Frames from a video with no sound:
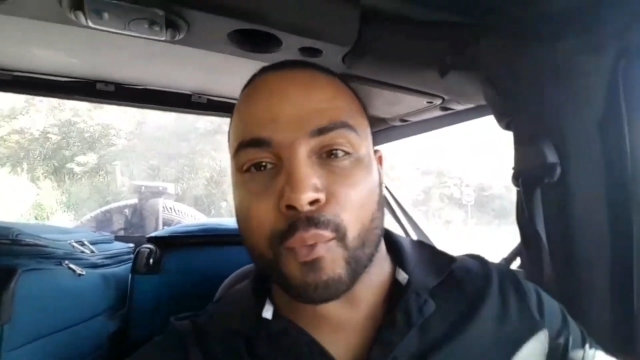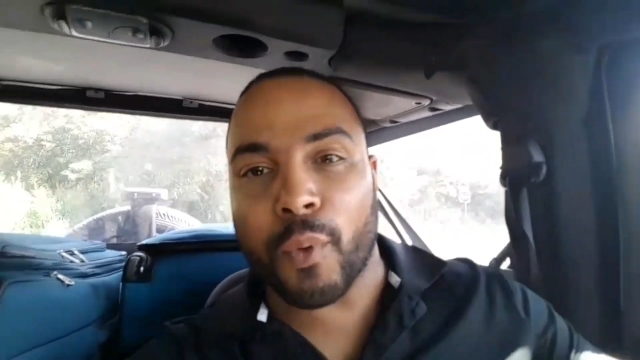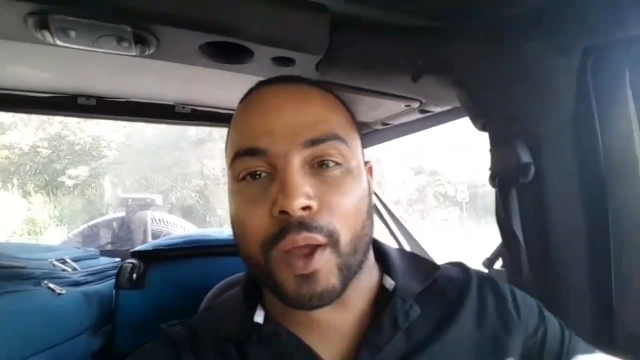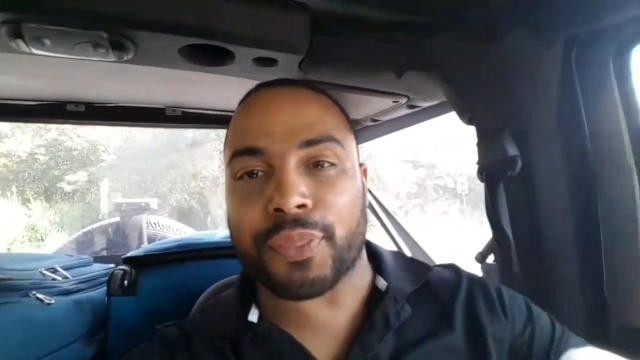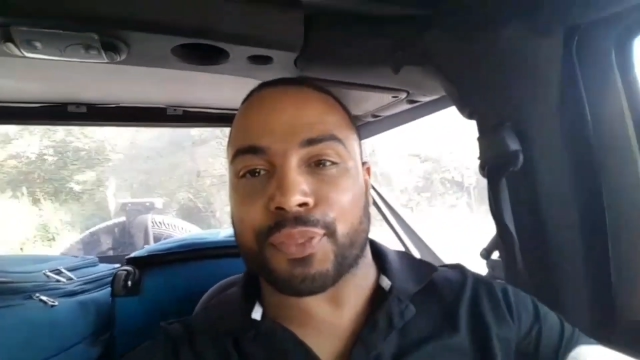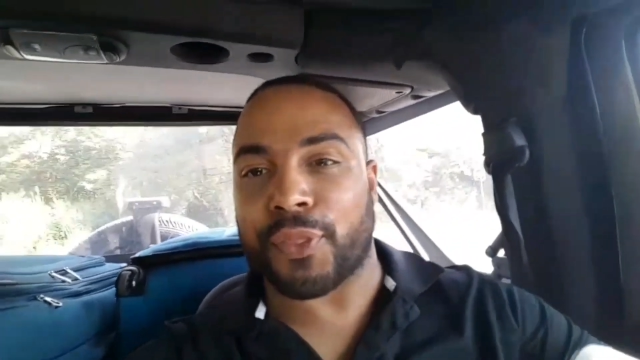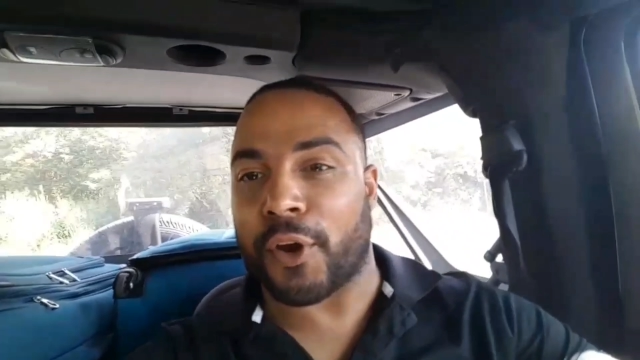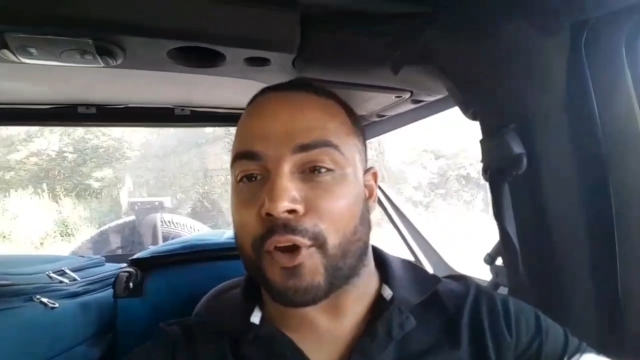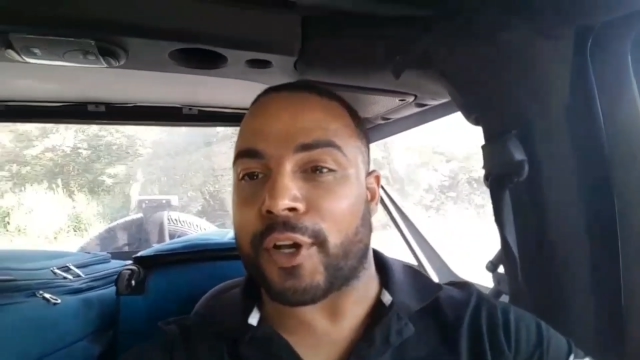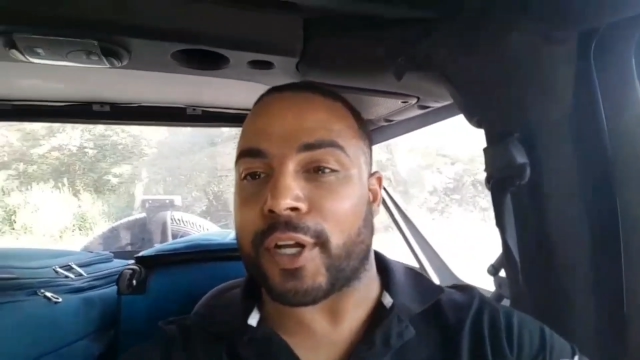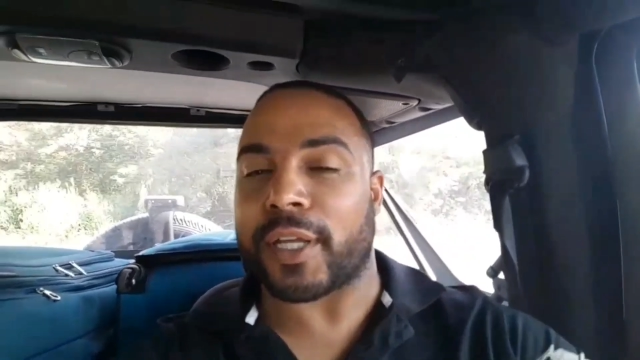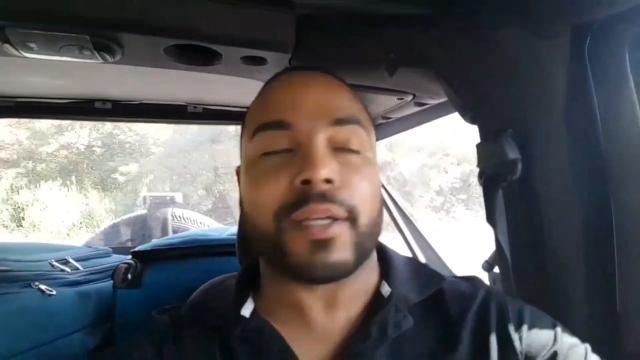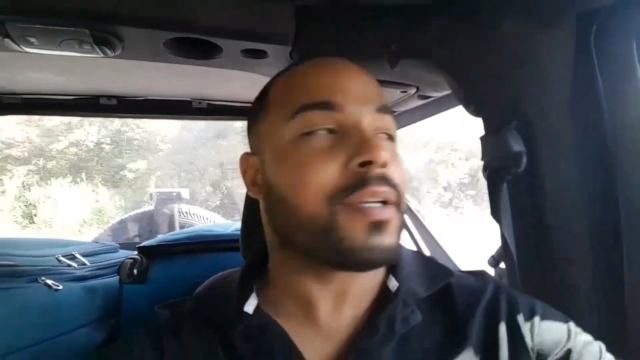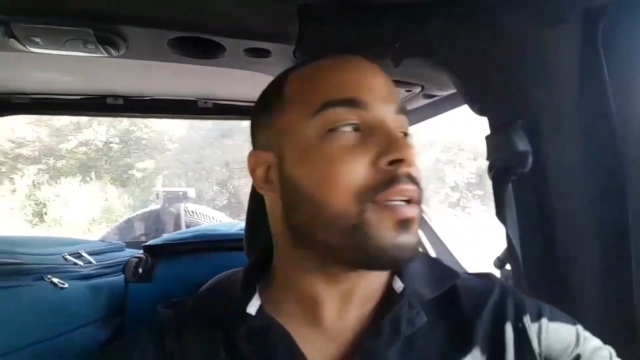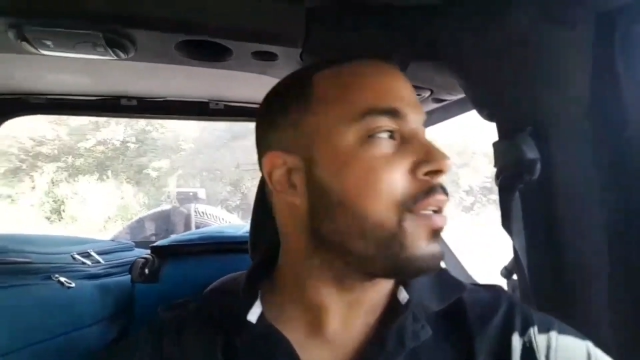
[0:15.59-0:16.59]

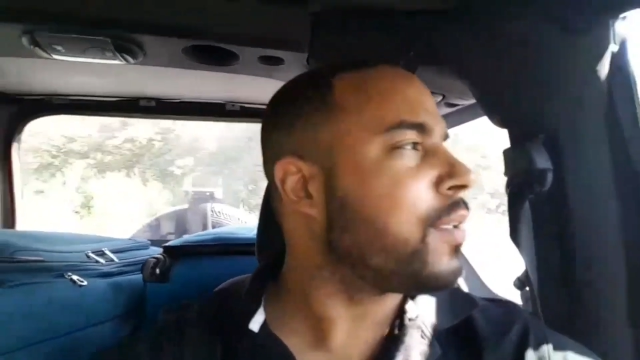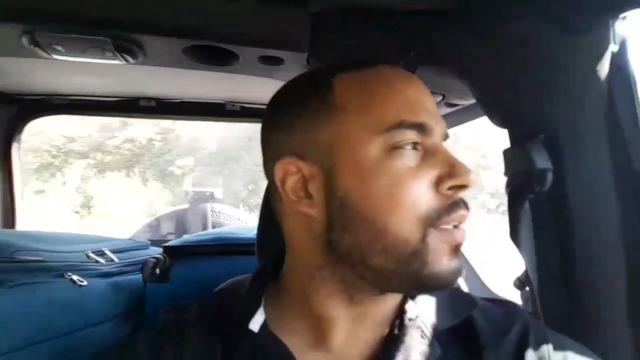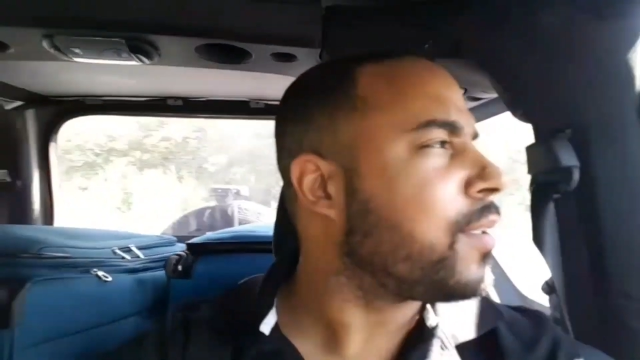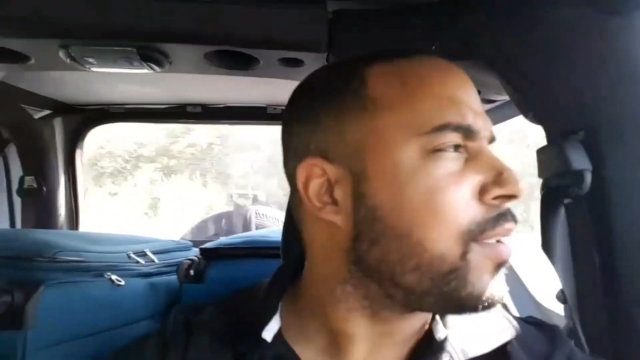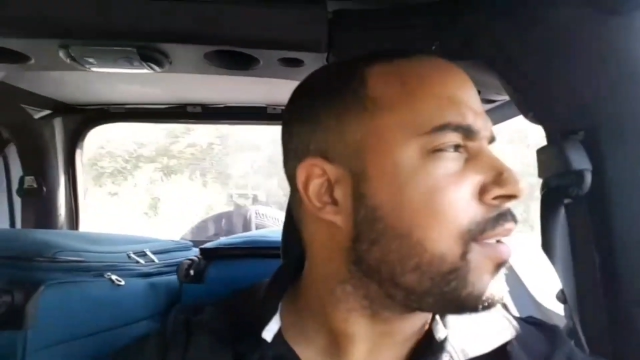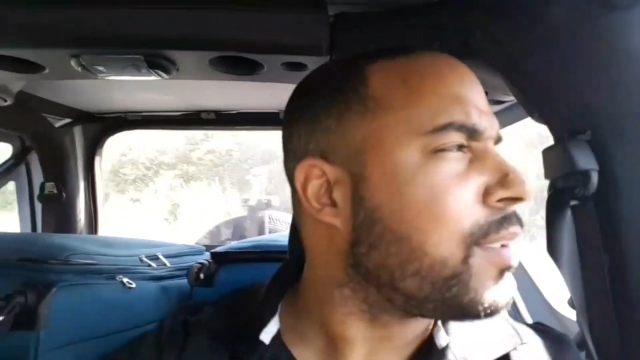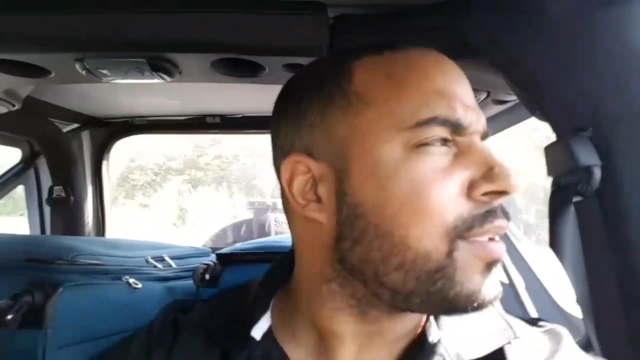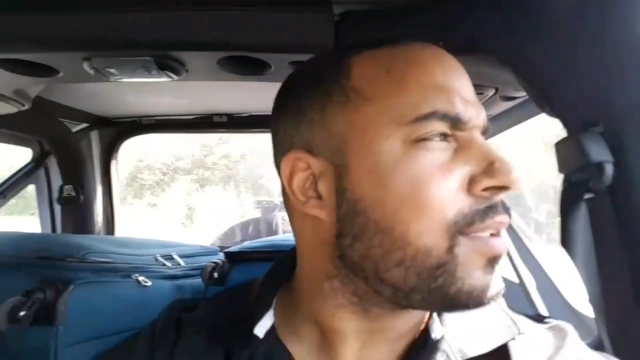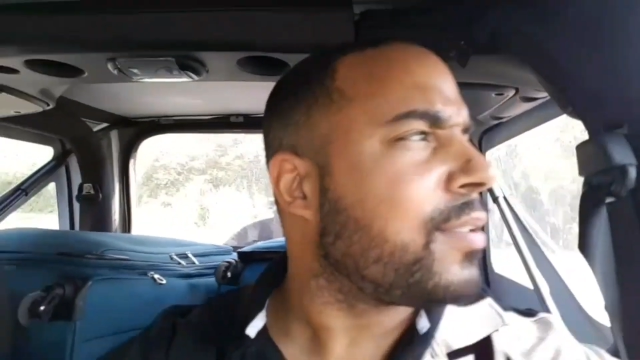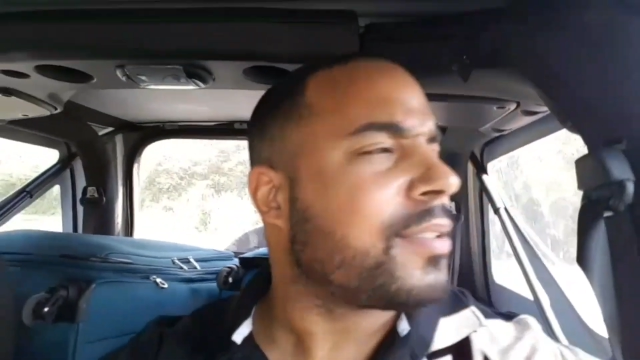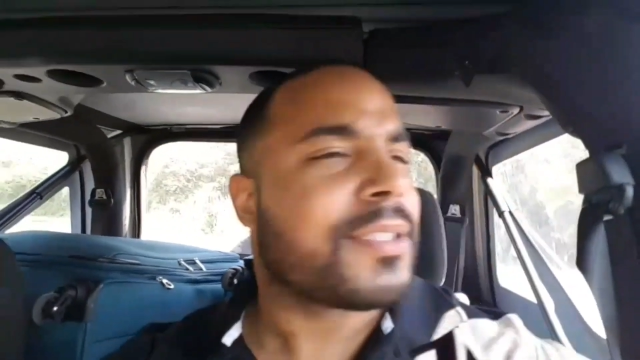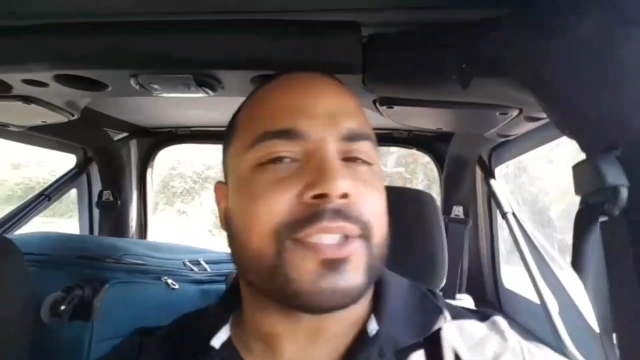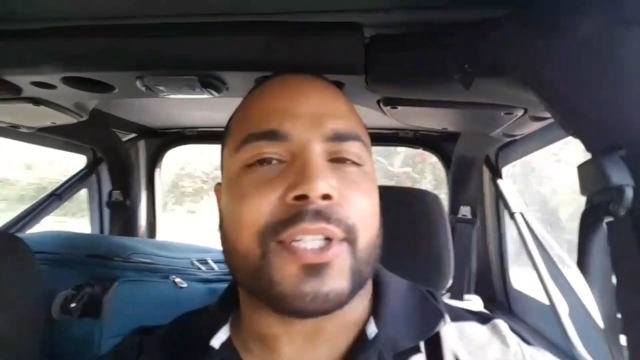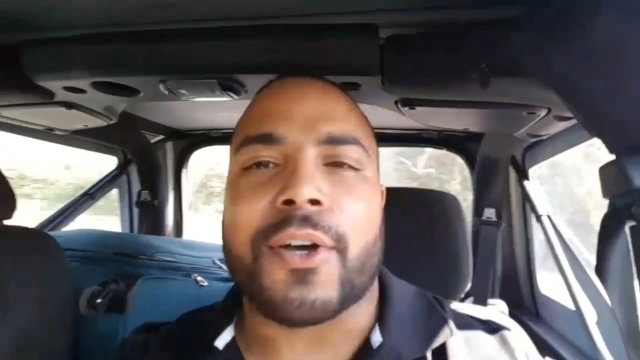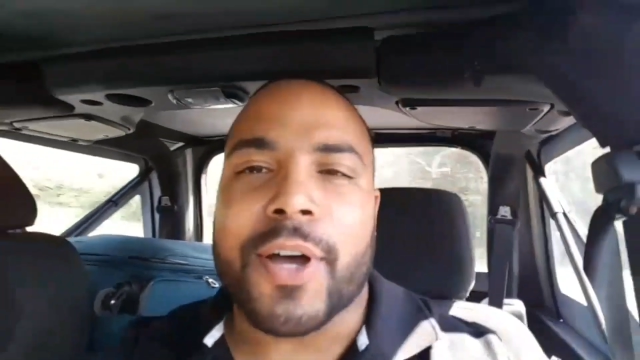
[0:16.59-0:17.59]
1:30.
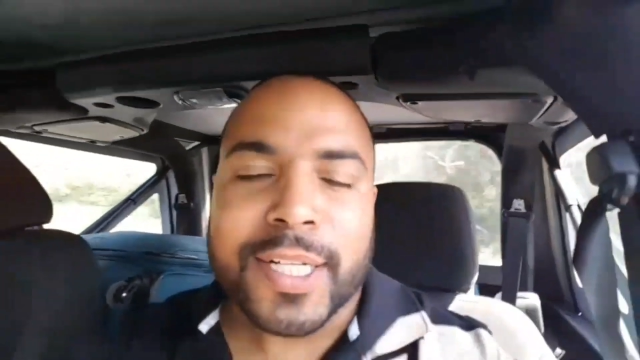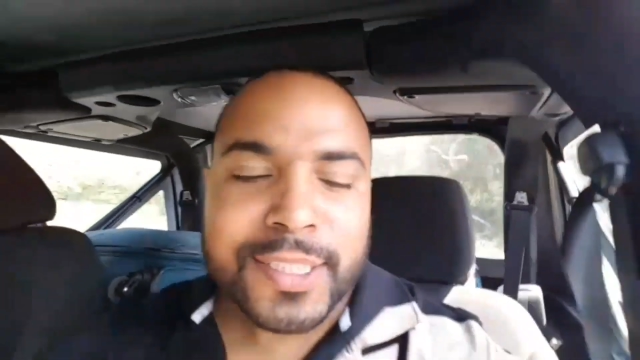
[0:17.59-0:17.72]
So